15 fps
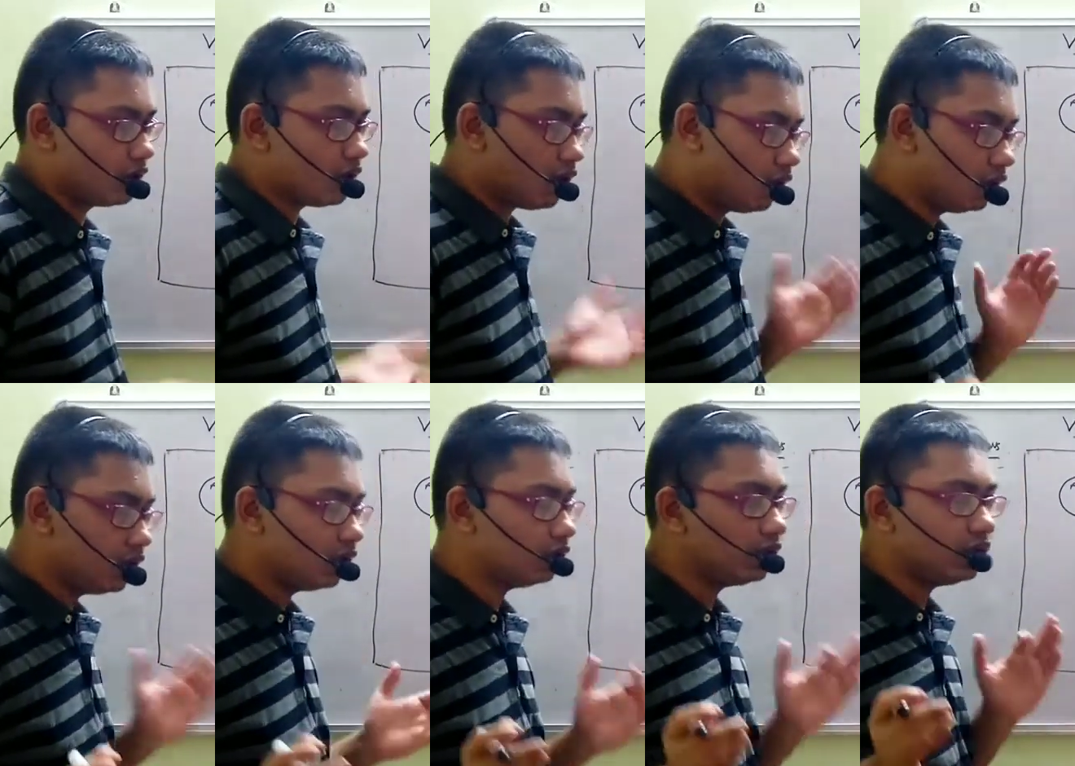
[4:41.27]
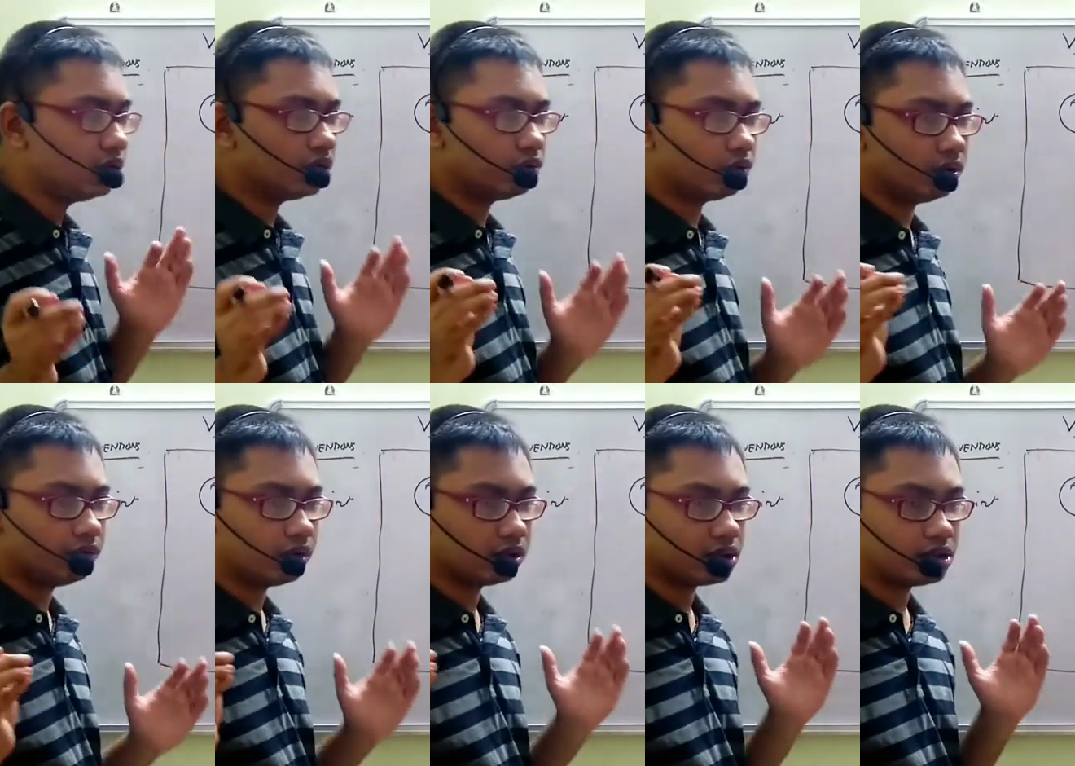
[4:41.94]
Only thing, the
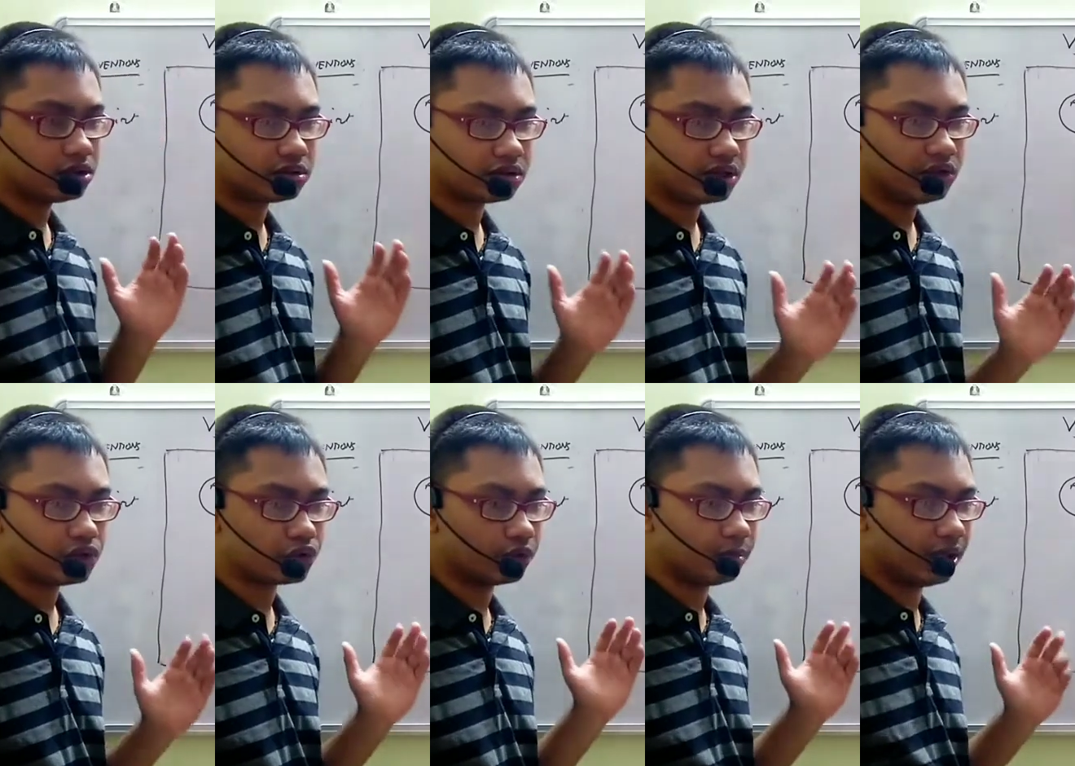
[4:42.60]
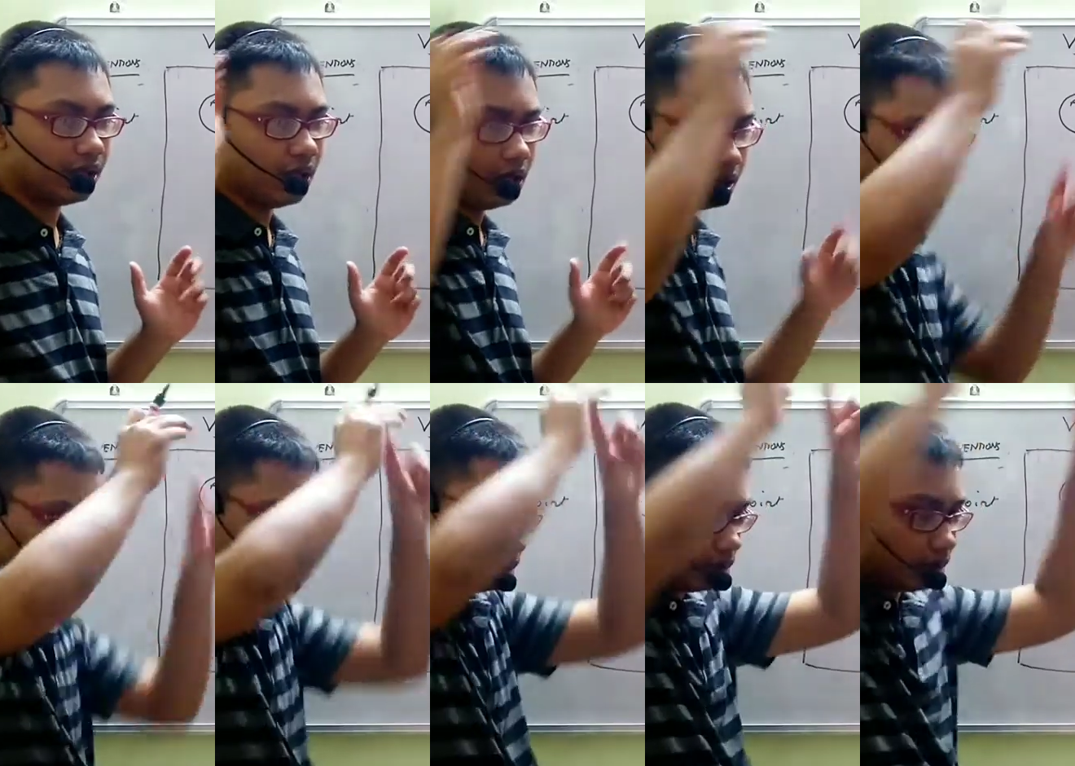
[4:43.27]
universal set should be a
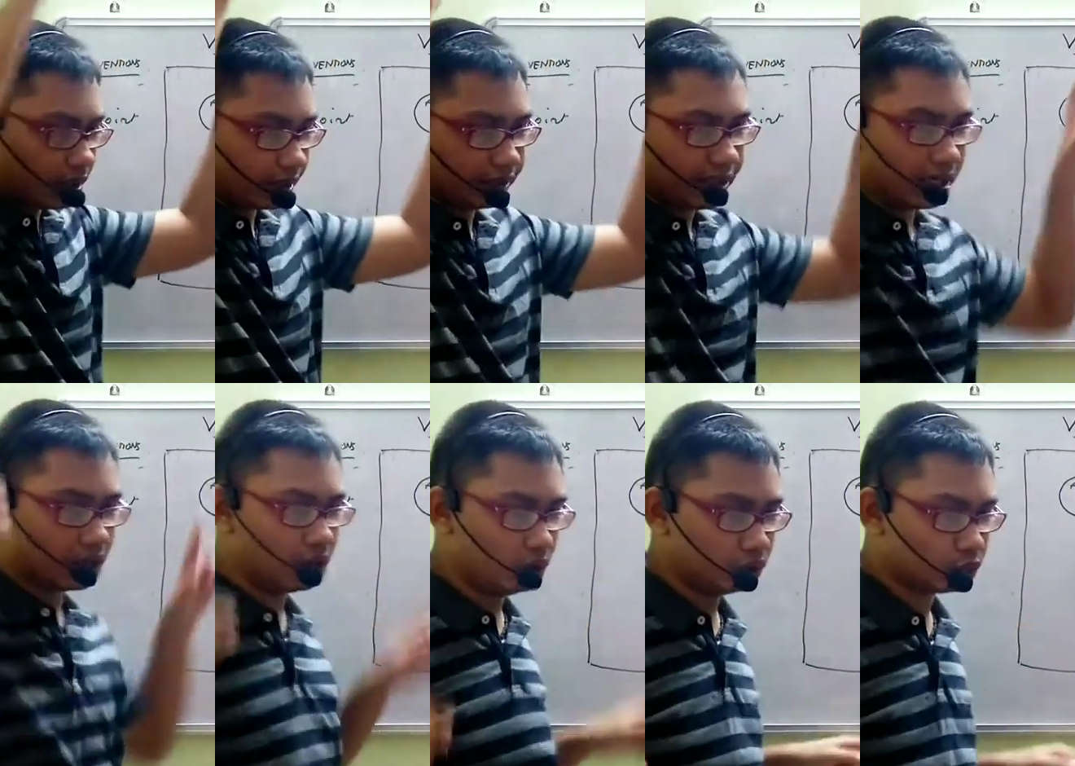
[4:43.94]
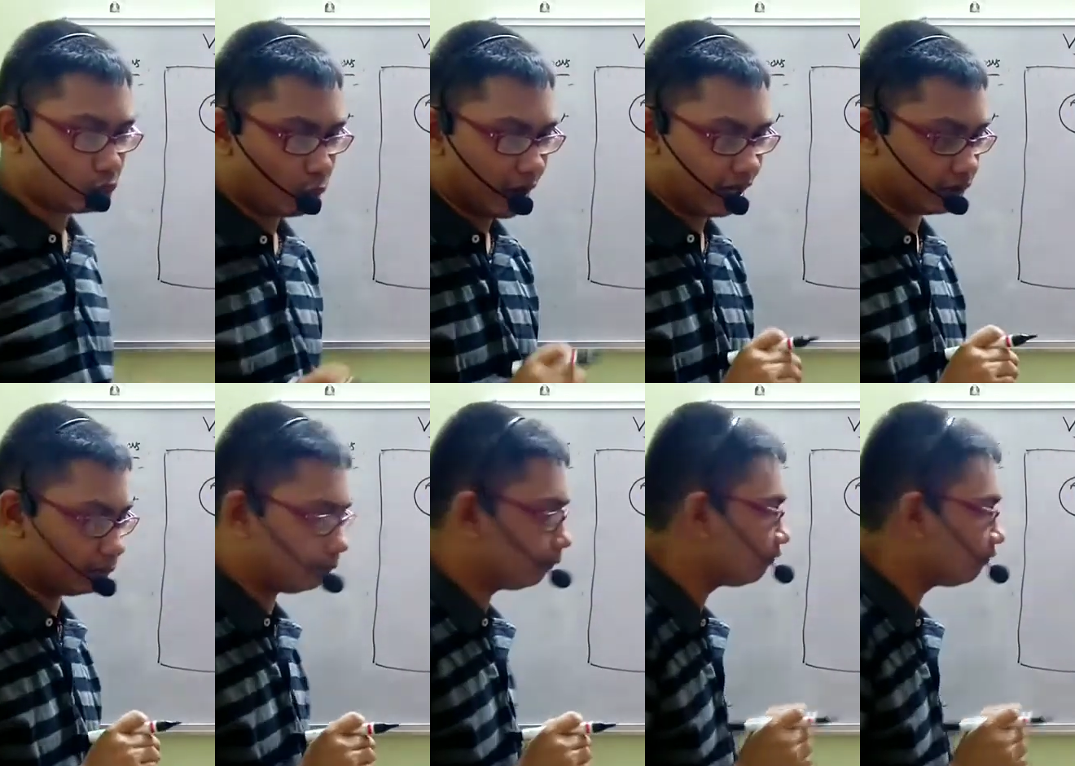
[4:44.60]
rectangle or square.